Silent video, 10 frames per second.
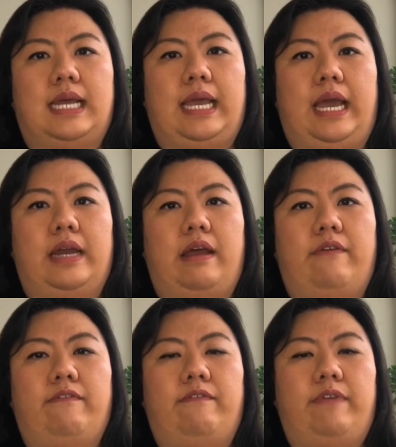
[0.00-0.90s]
I had
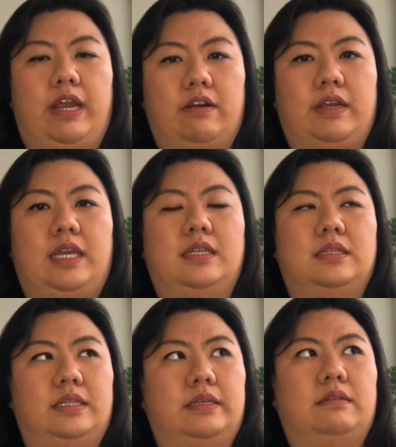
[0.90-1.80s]
very
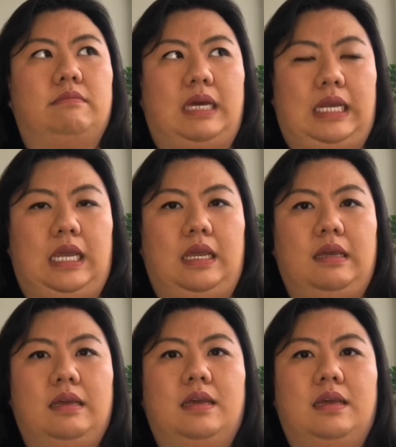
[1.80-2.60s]
little money